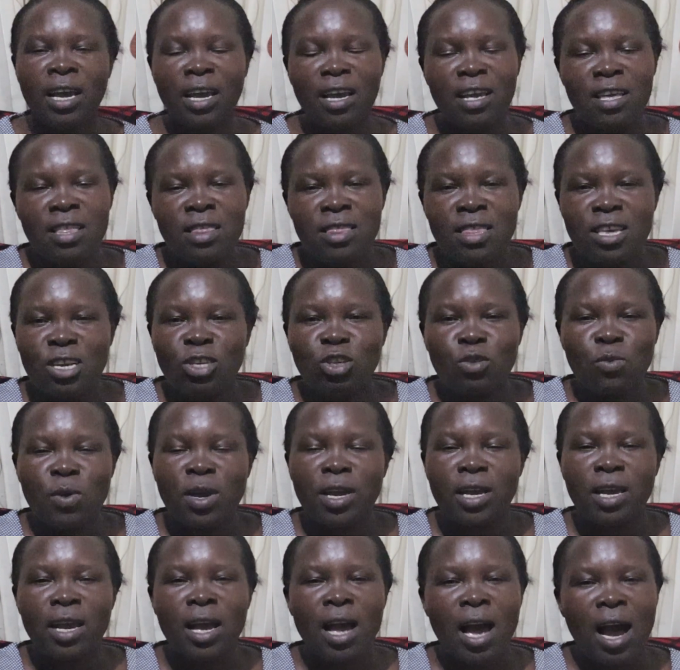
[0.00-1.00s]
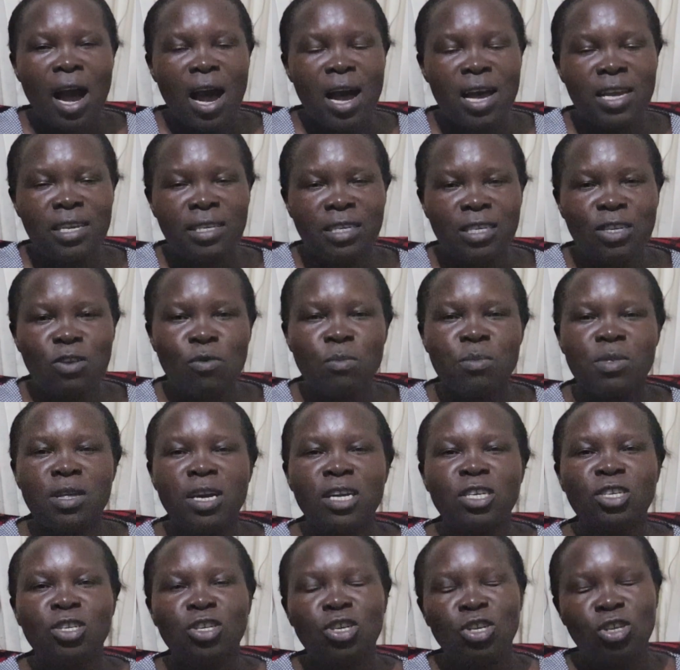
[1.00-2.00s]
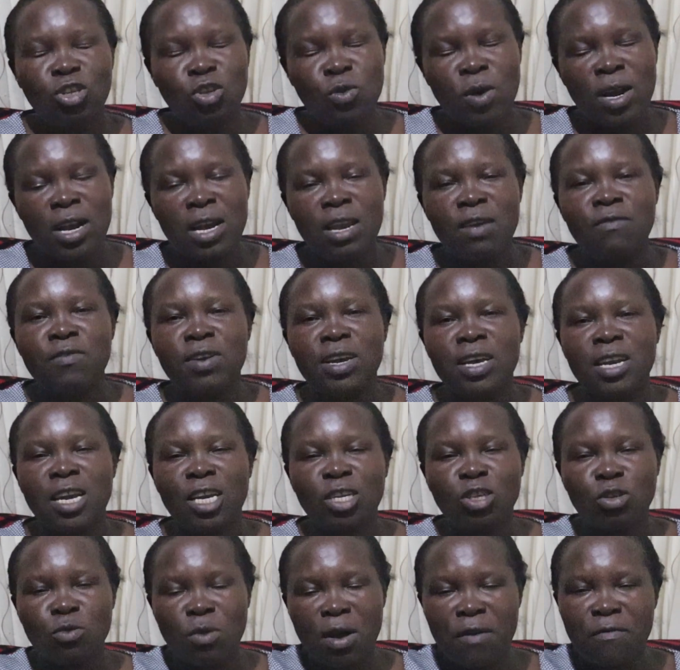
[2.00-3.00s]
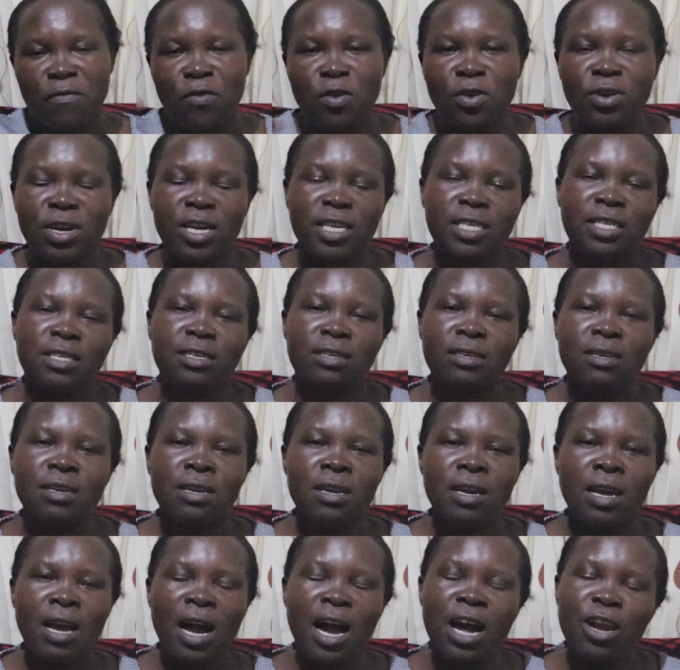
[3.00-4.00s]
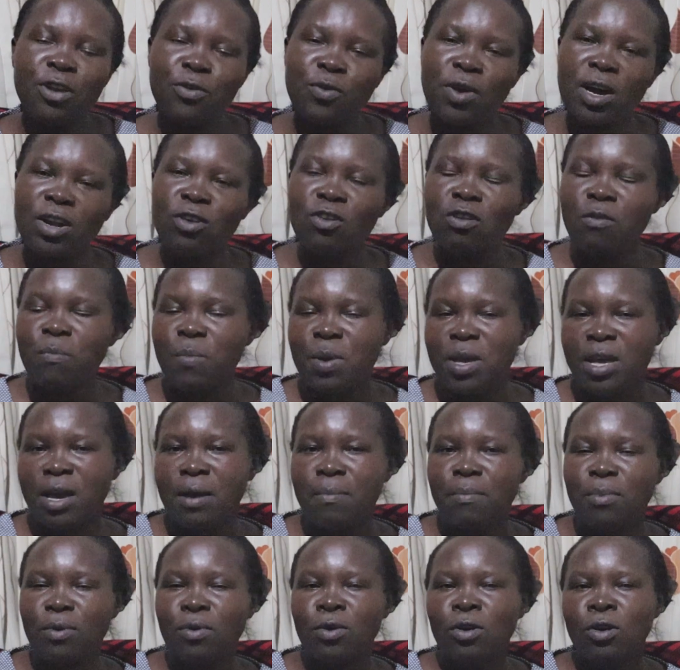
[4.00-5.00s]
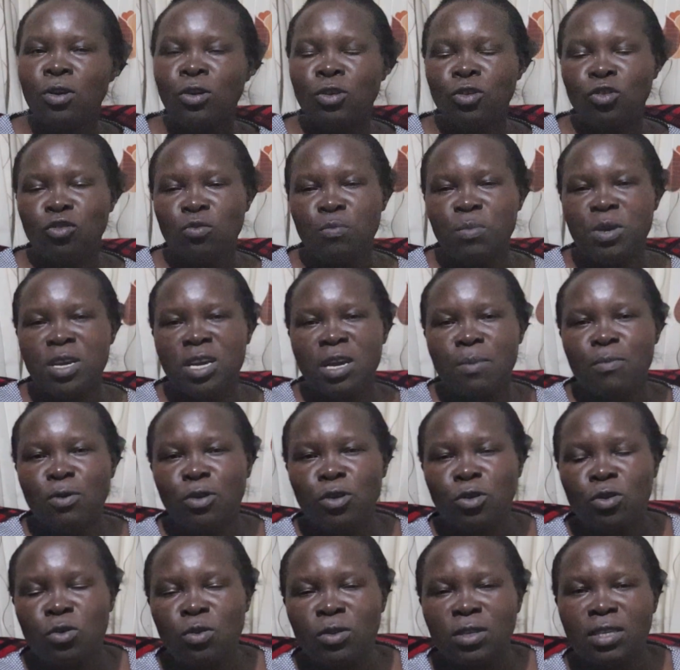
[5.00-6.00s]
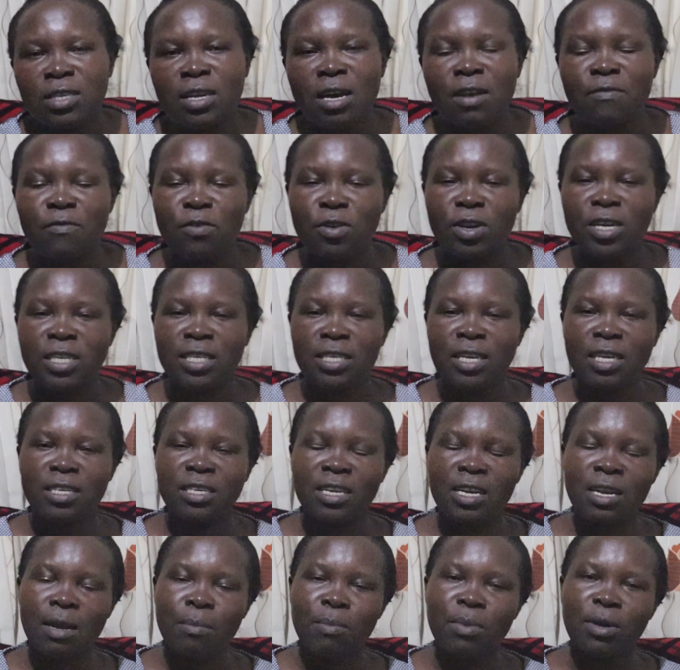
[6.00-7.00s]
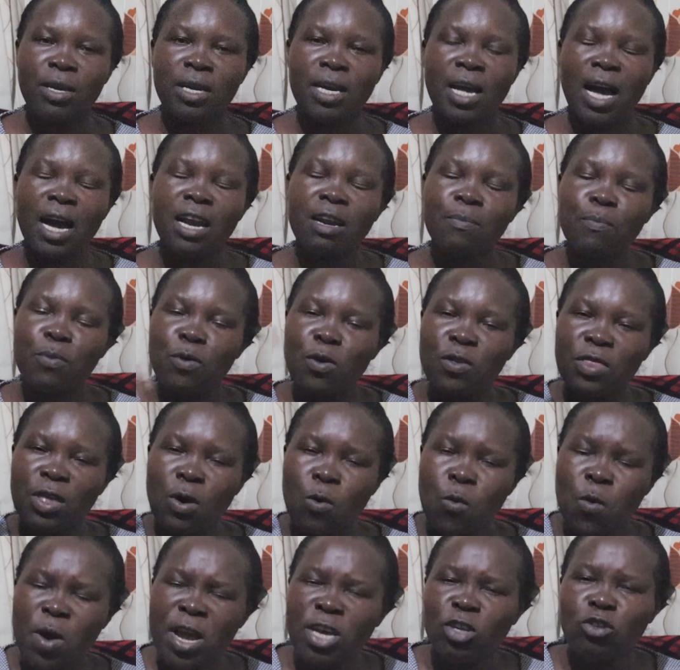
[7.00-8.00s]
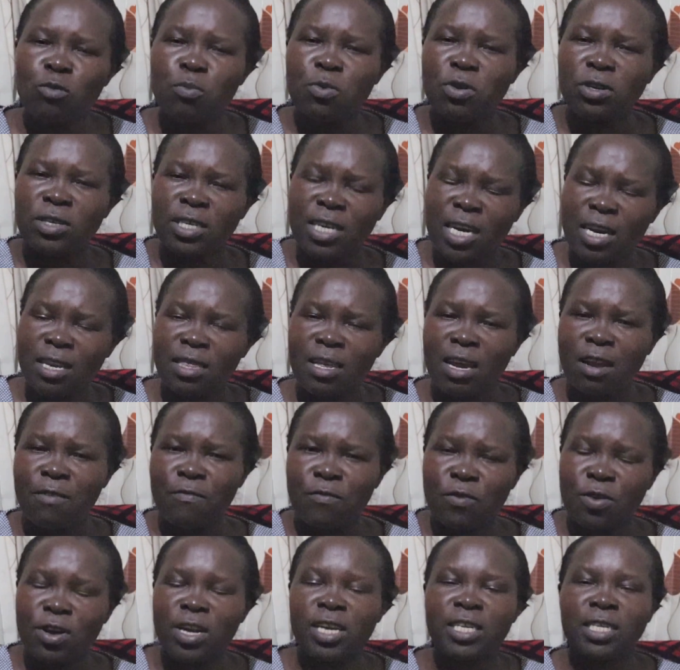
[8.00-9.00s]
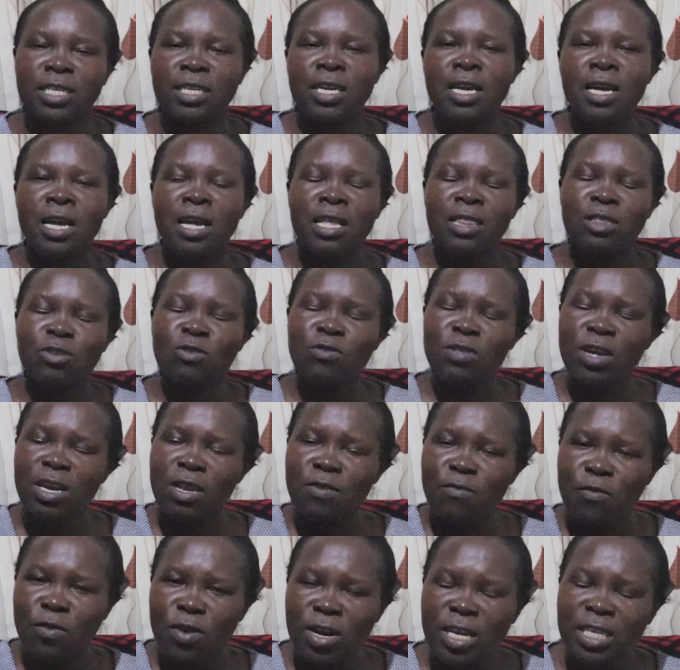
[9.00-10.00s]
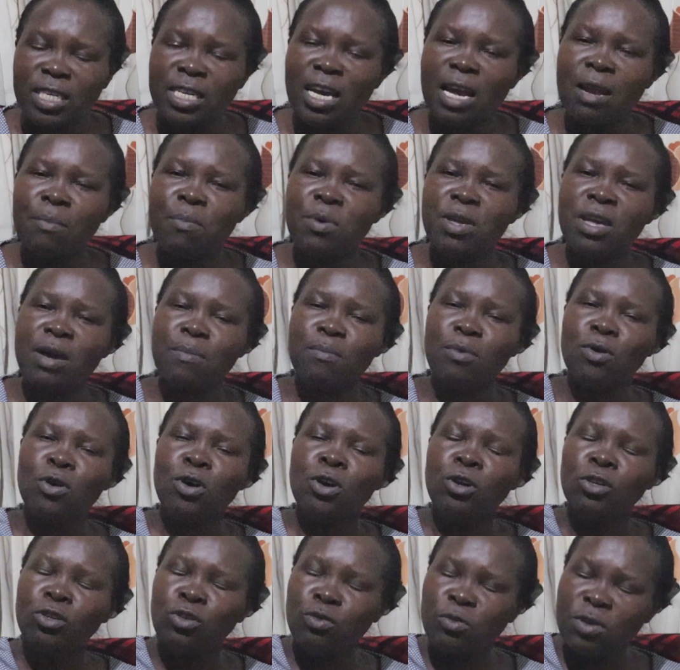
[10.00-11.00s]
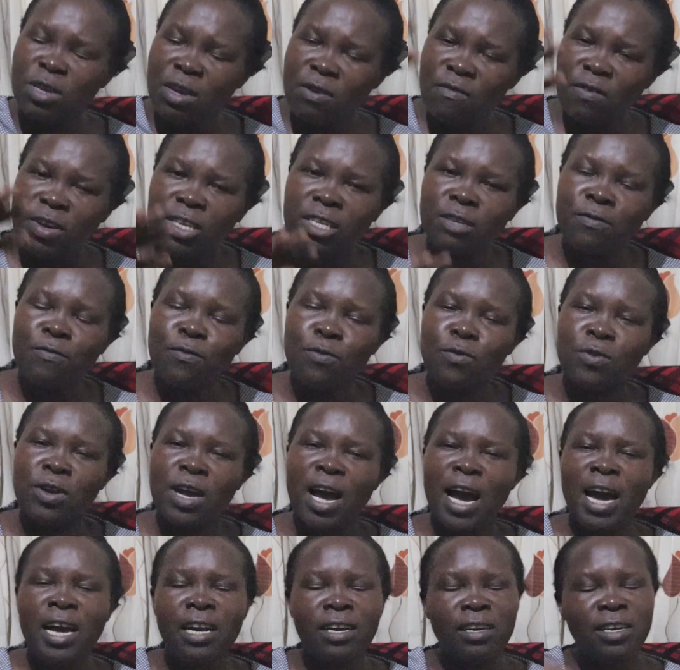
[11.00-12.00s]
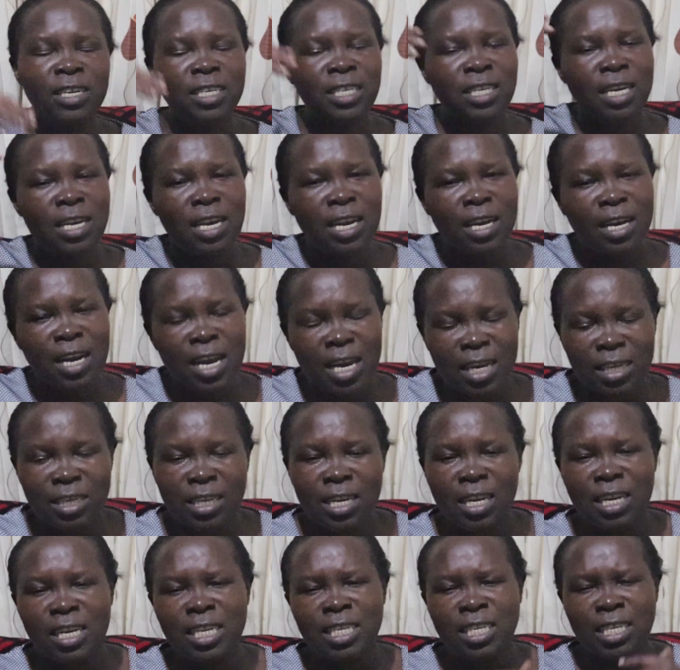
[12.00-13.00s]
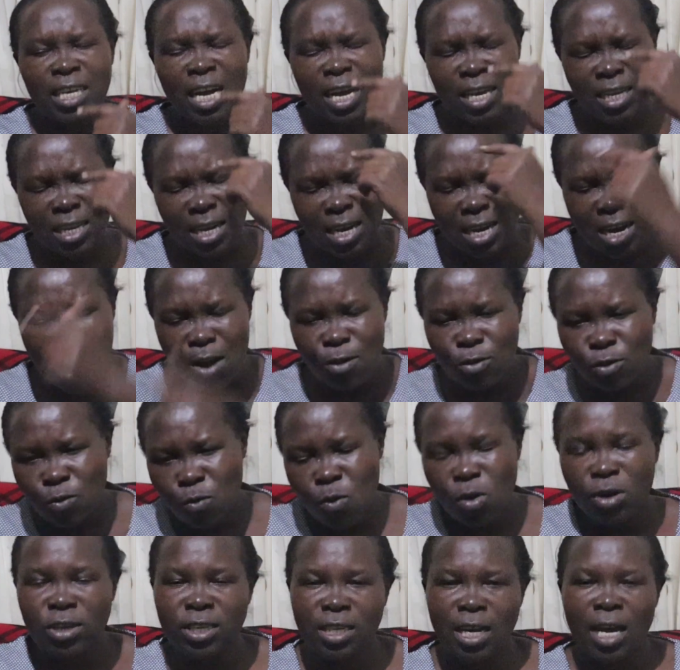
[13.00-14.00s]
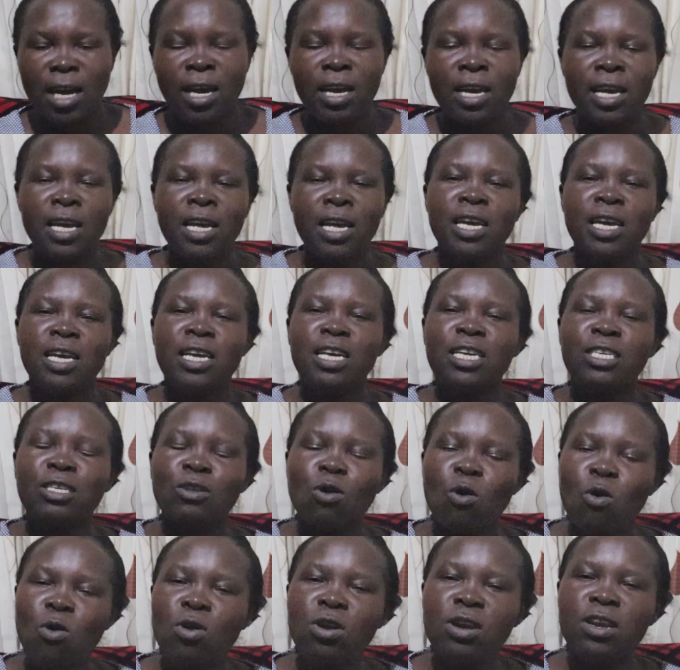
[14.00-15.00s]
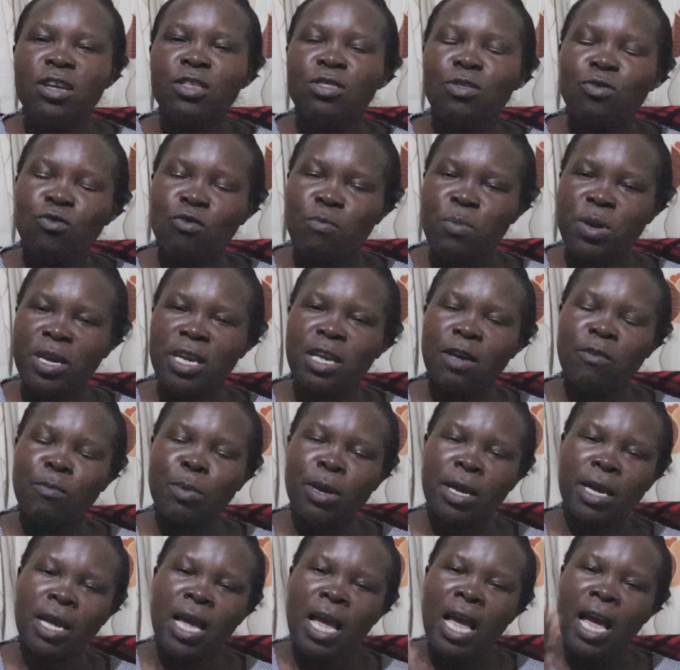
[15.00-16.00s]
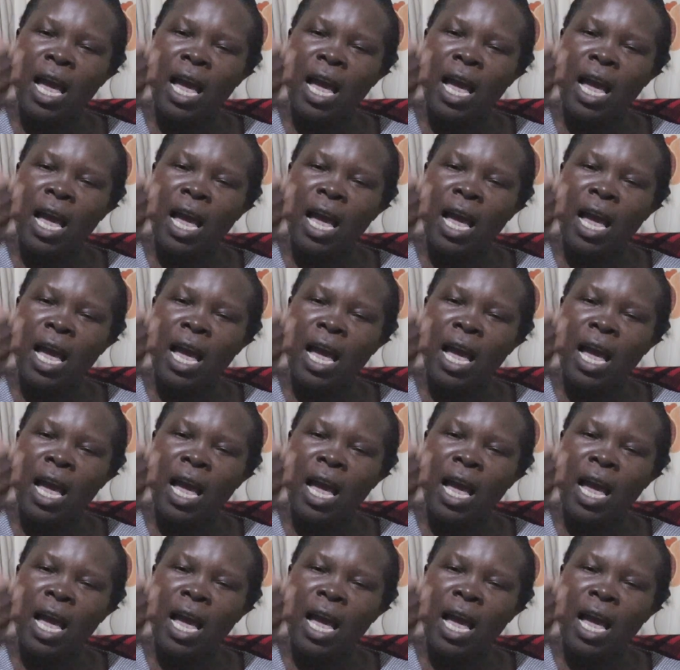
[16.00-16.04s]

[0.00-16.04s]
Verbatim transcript: In this way, assume that you are living next to a forest and you cannot be able to be able to use that forest sustainably. And the way to protect that forest so that forest can be able to give us food and regenerate, recharge groundwater is only through beekeeping.